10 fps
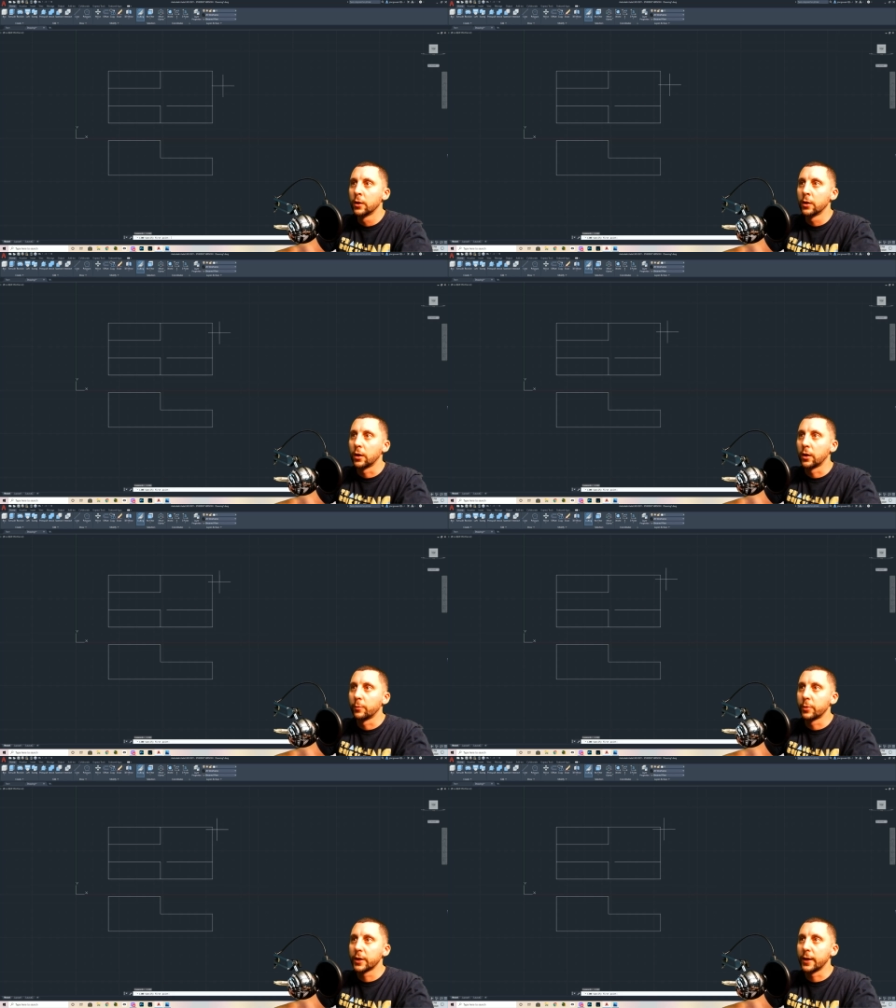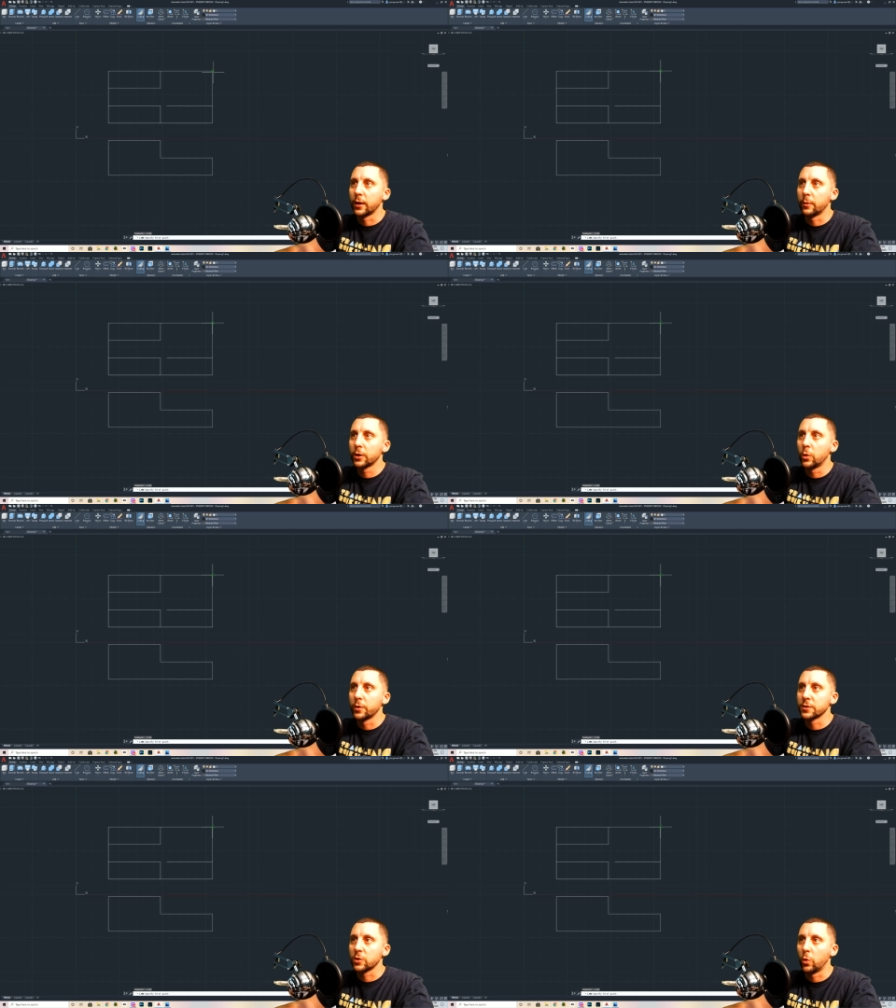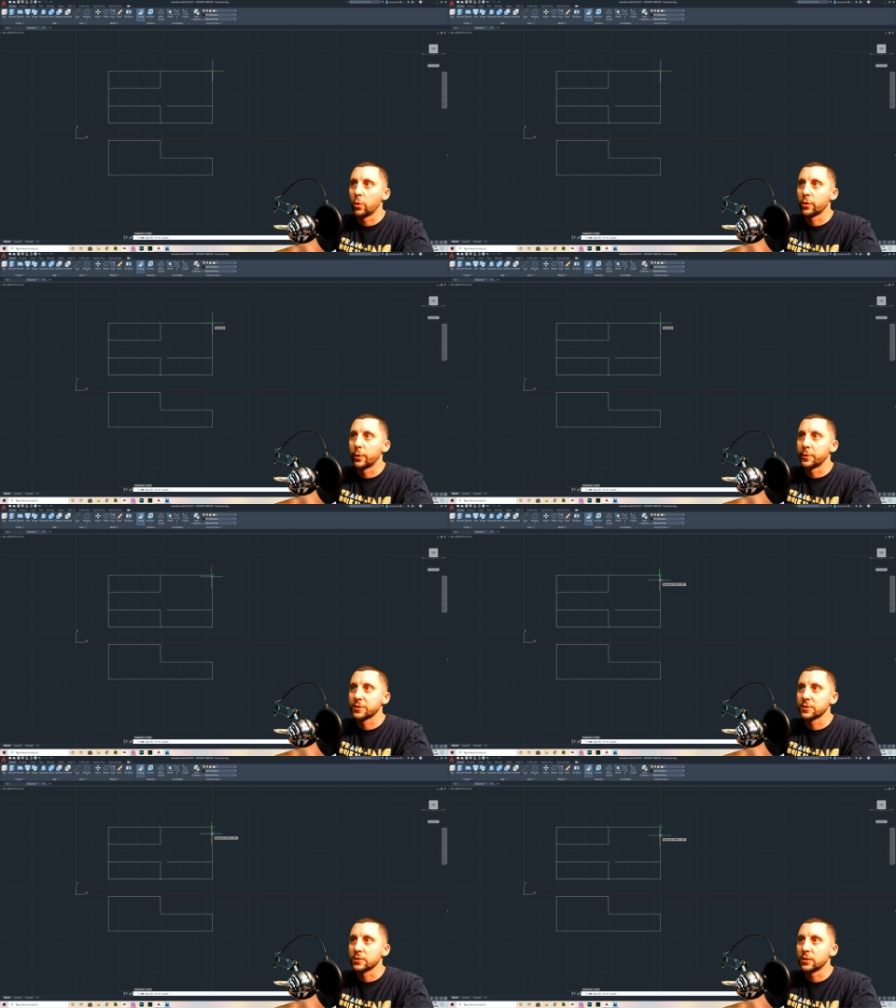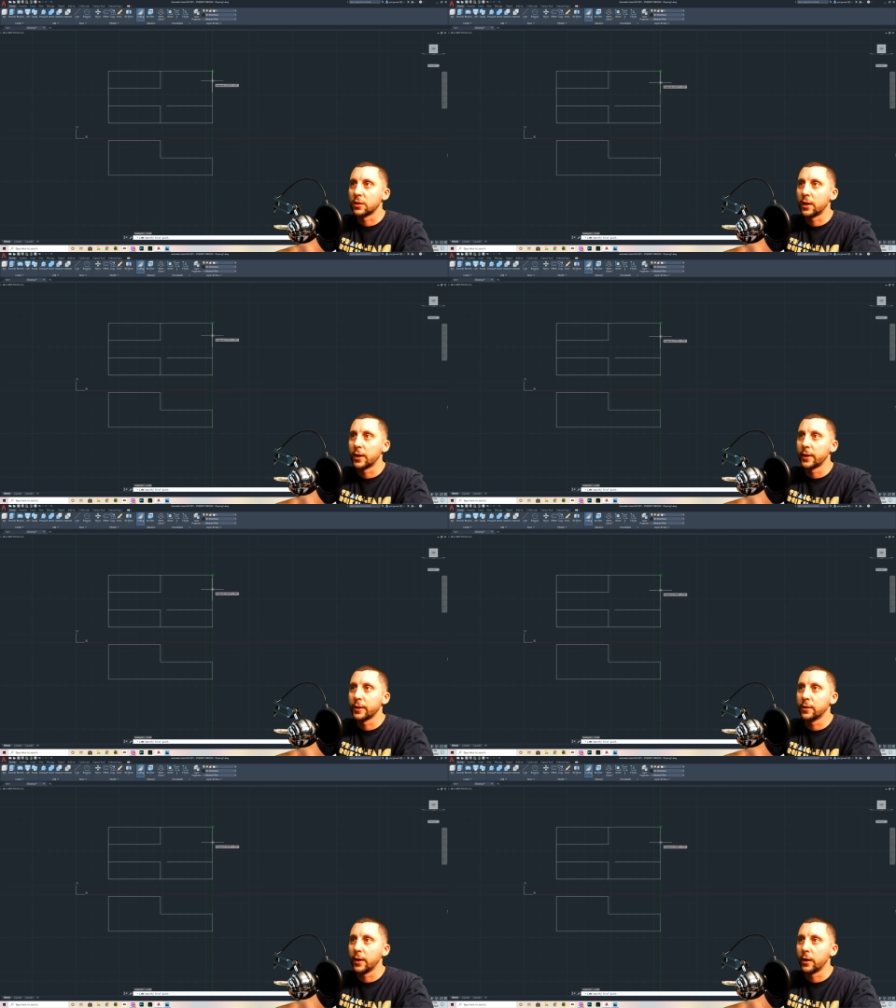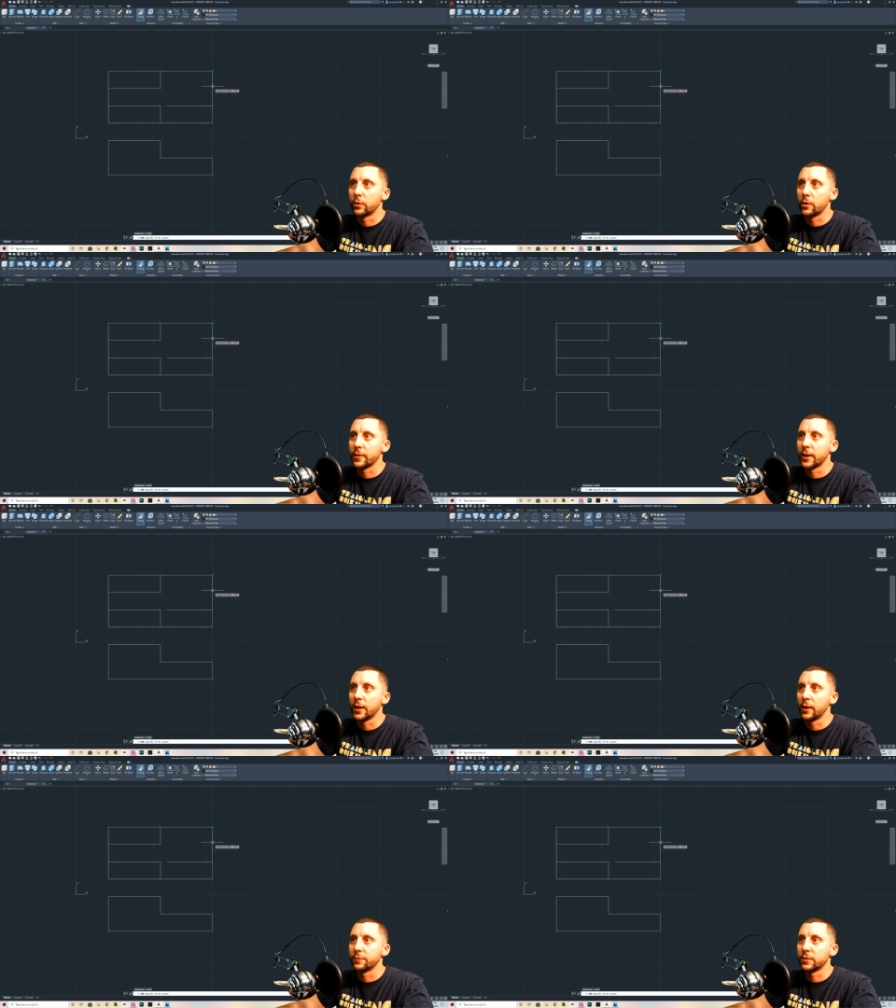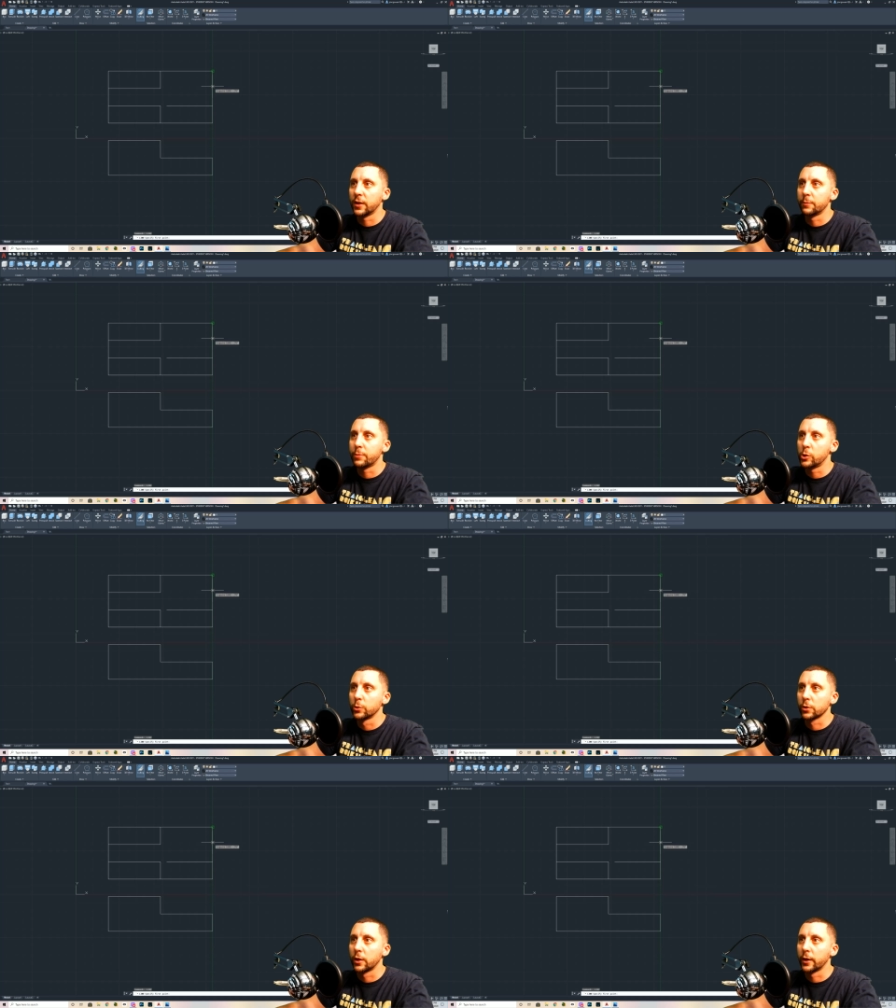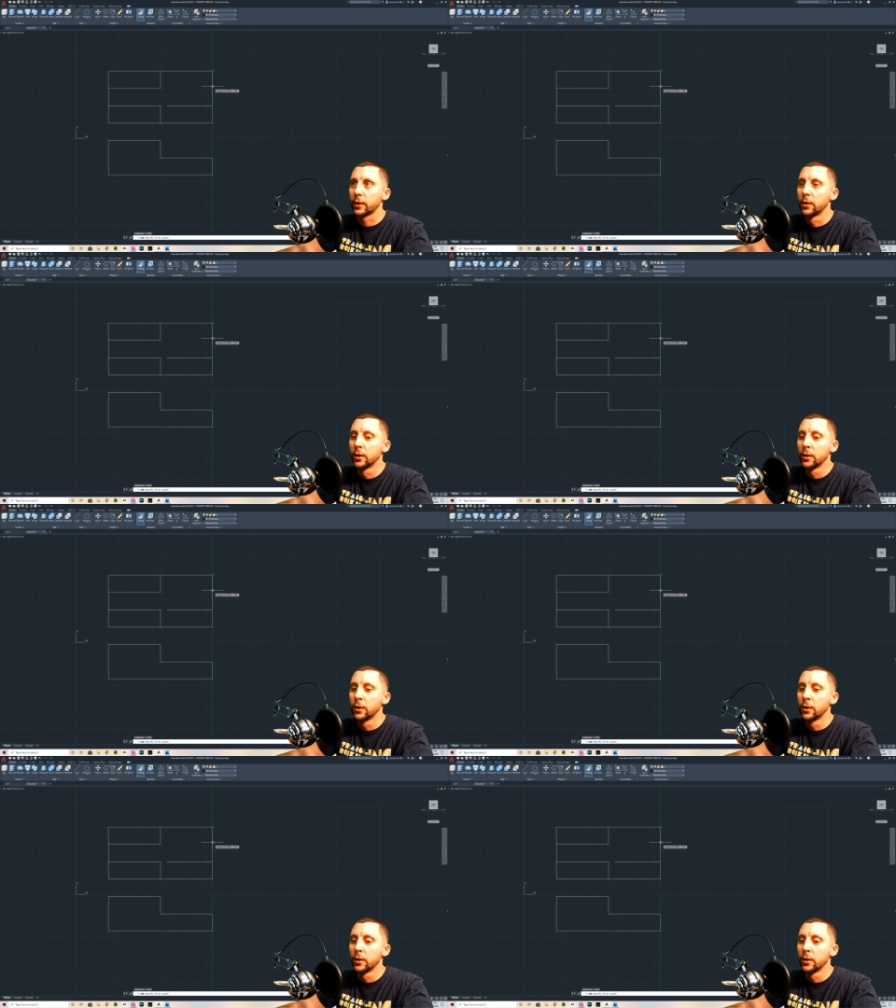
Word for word: Um, but again, I'm gonna go on this corner, I'm gonna slide down on that F10 polar line.